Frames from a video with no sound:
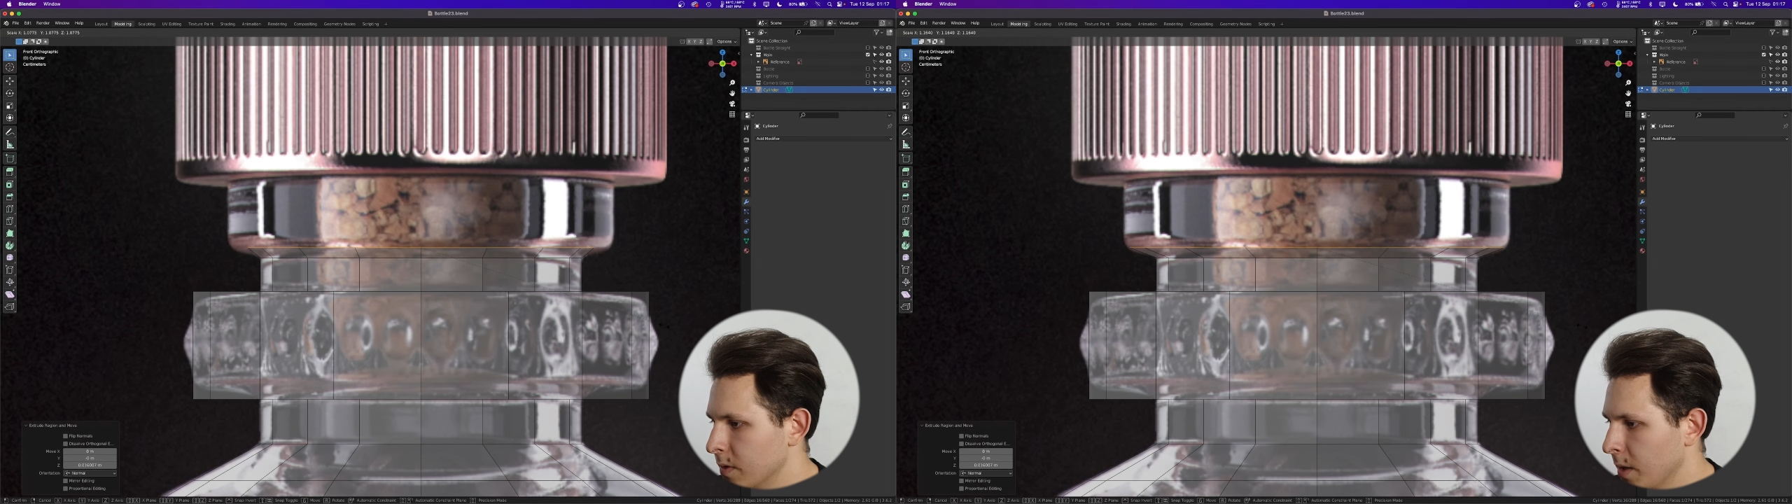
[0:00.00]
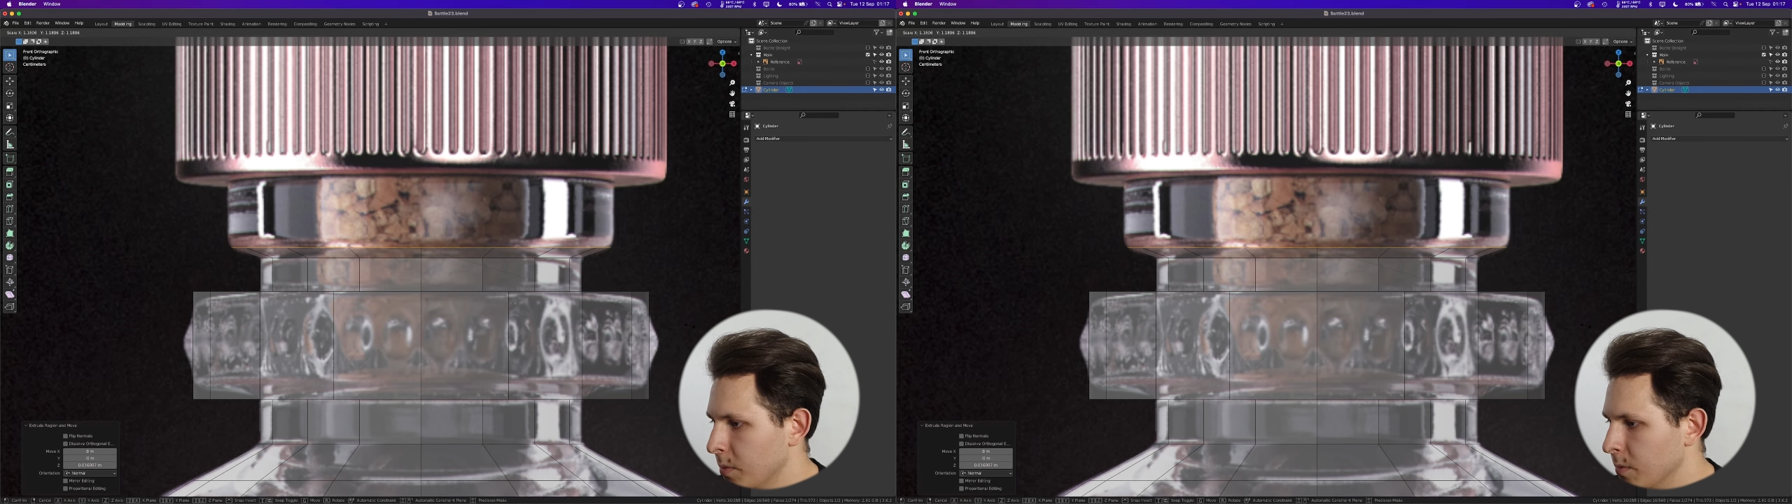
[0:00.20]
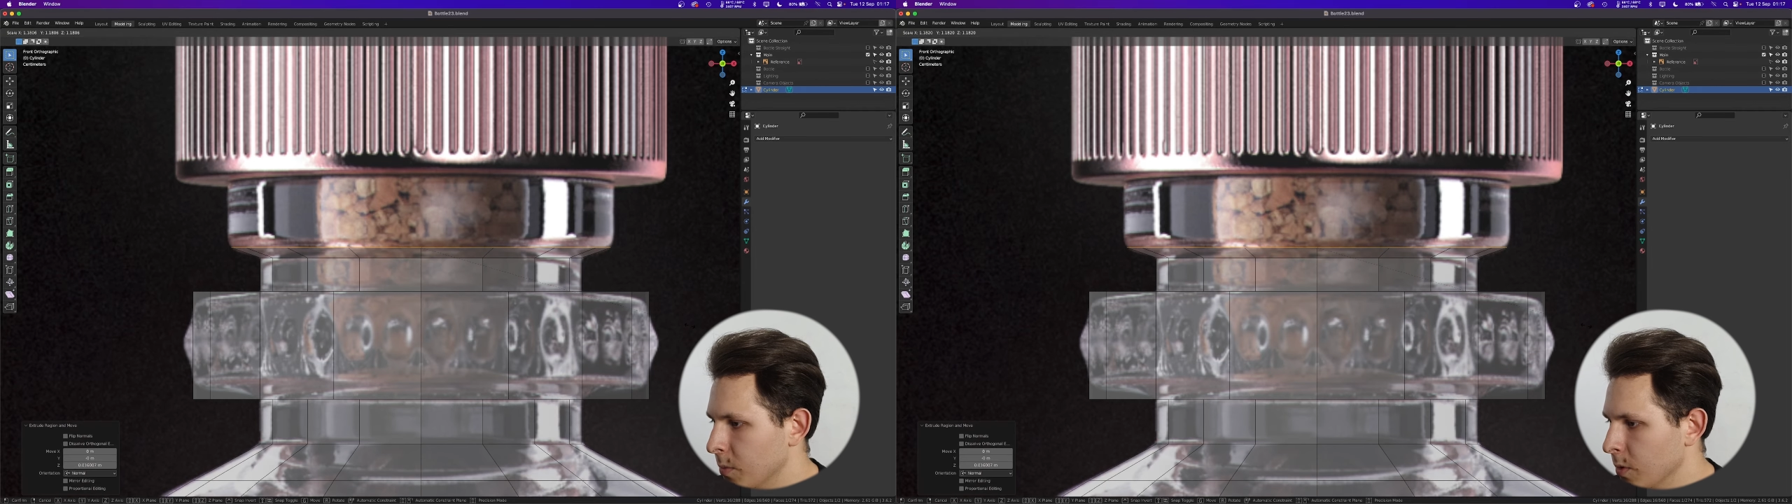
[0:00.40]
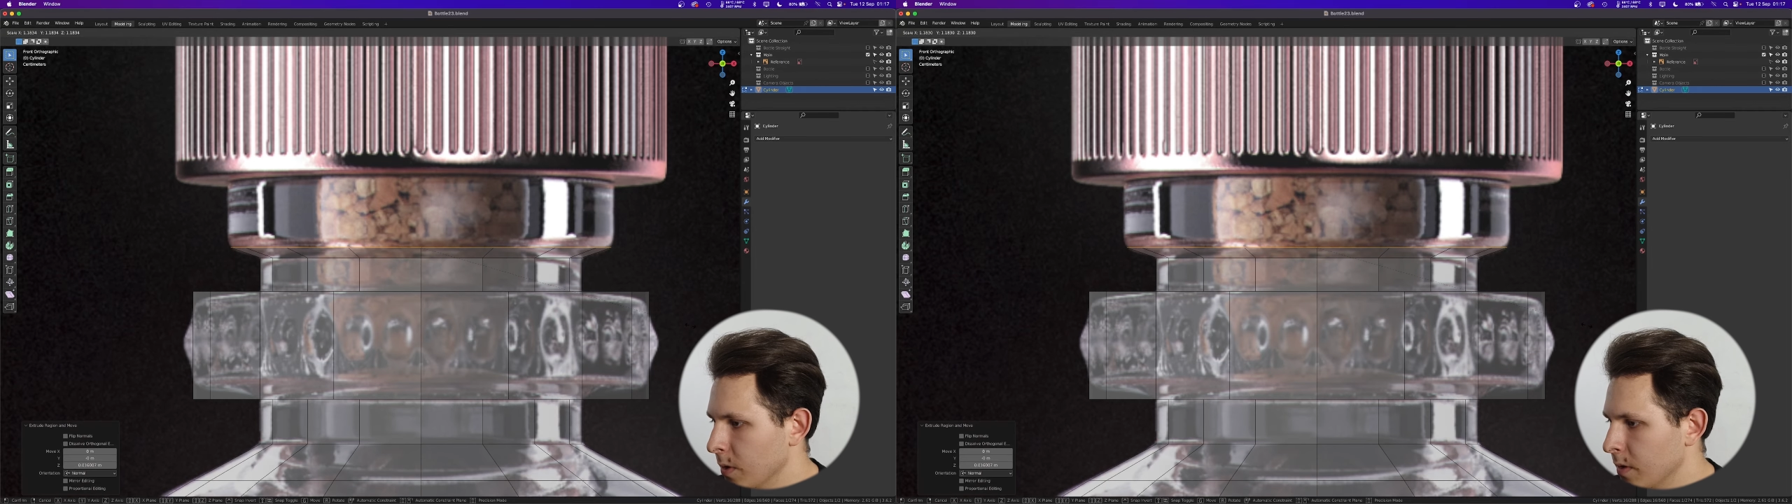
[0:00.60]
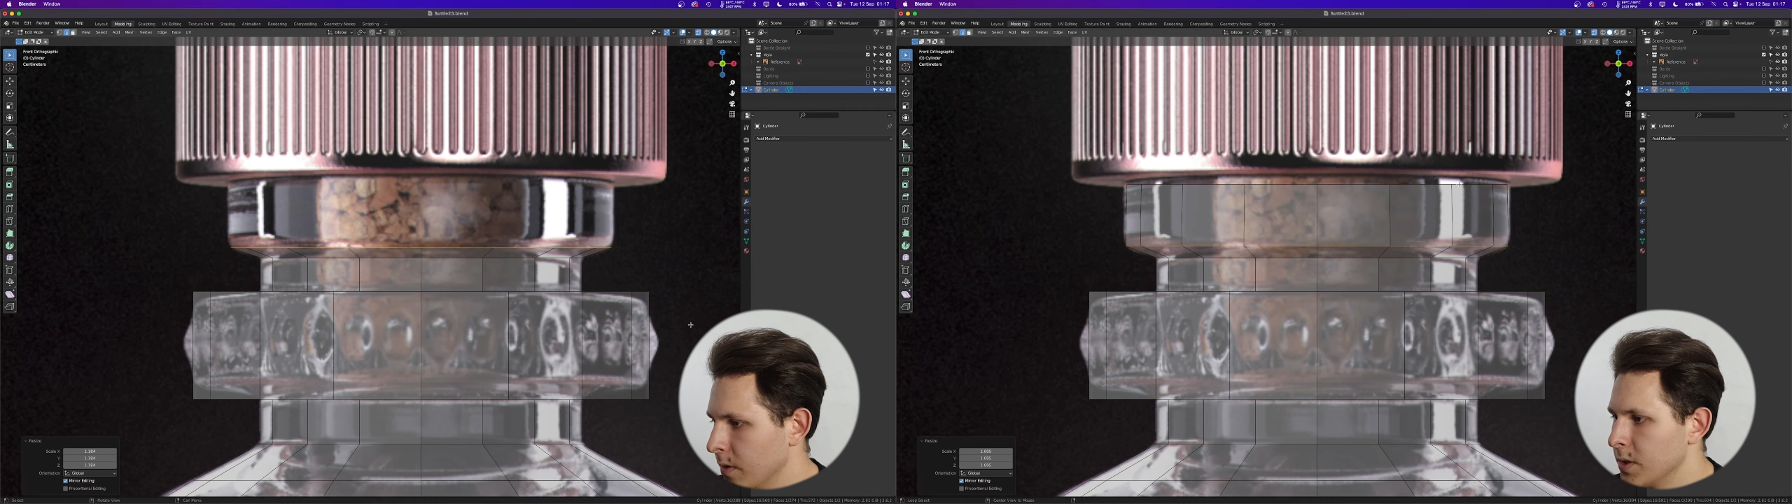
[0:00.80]
couple
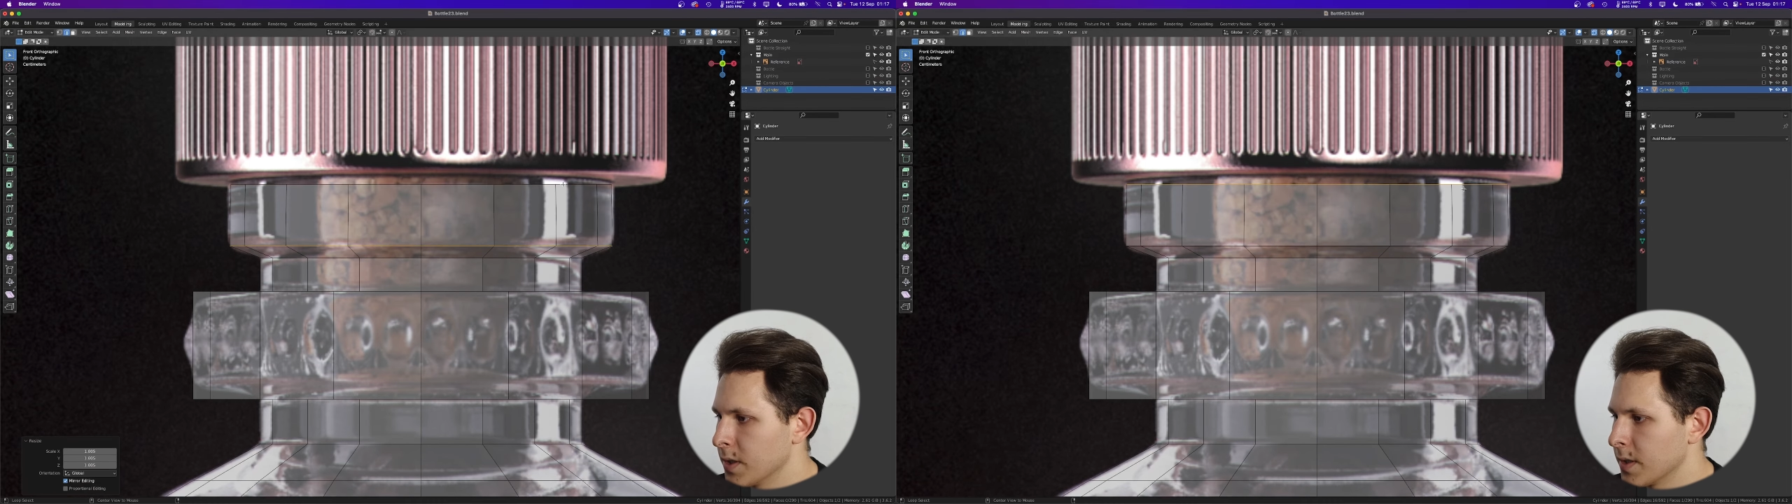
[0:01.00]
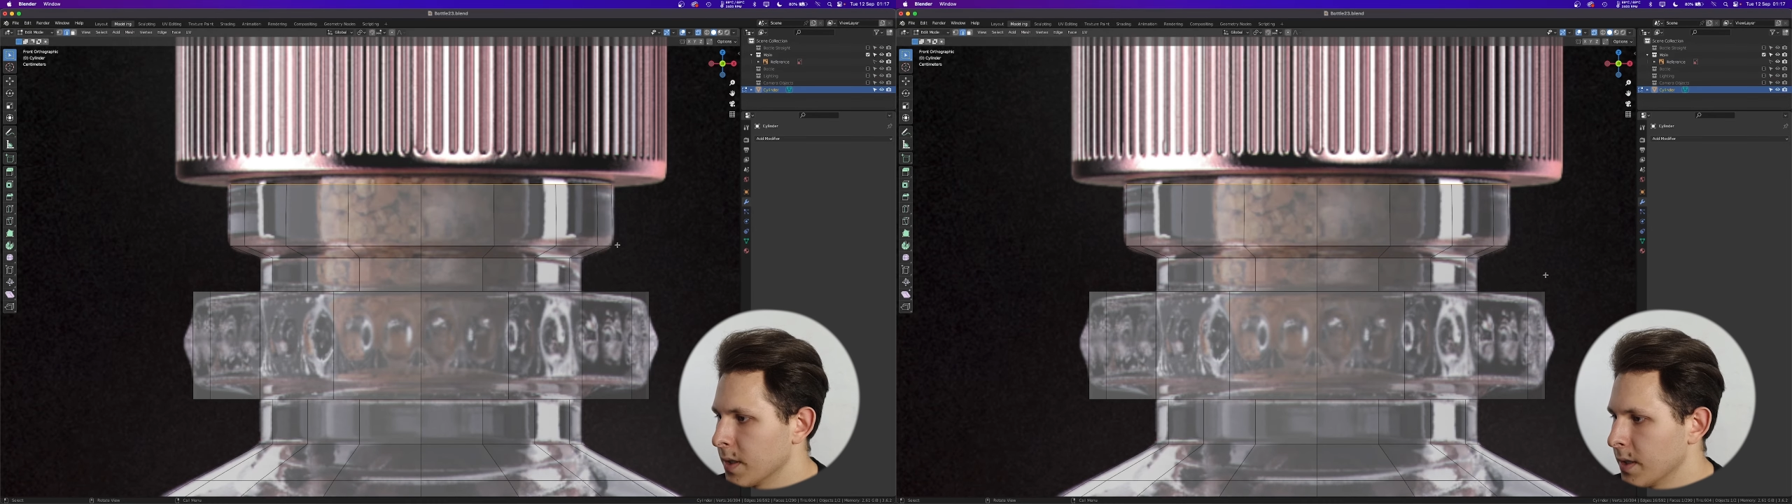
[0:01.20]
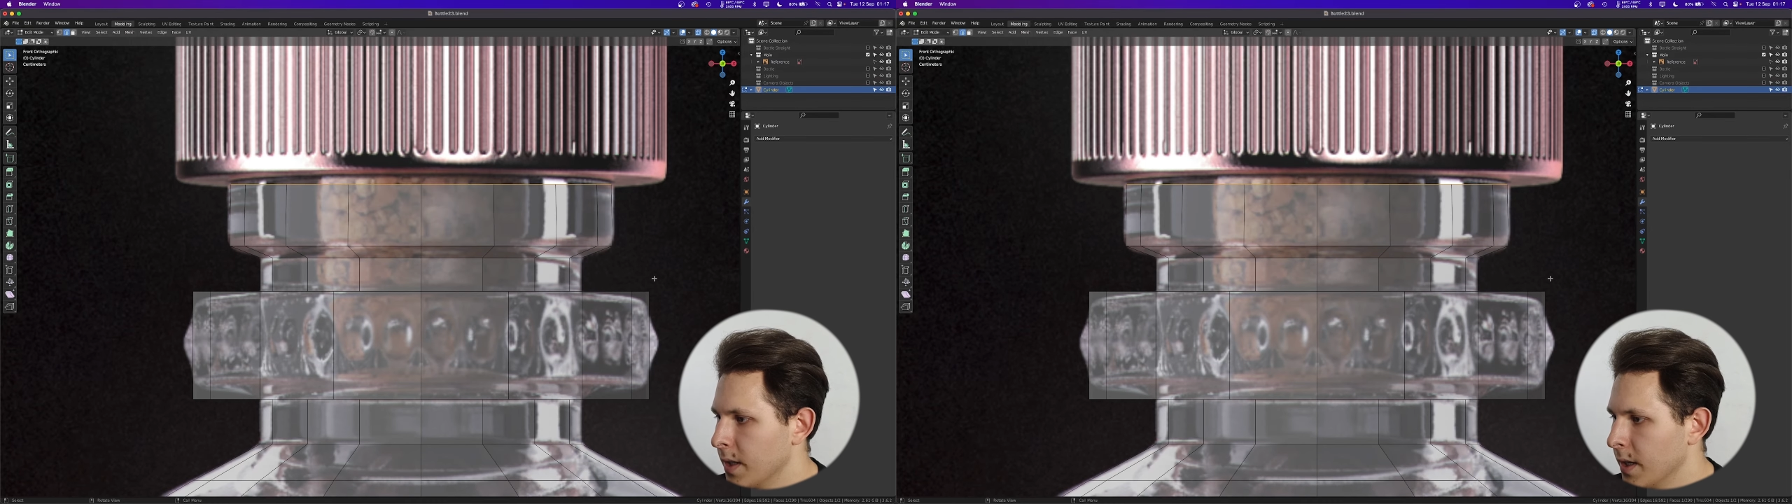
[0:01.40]
more, just like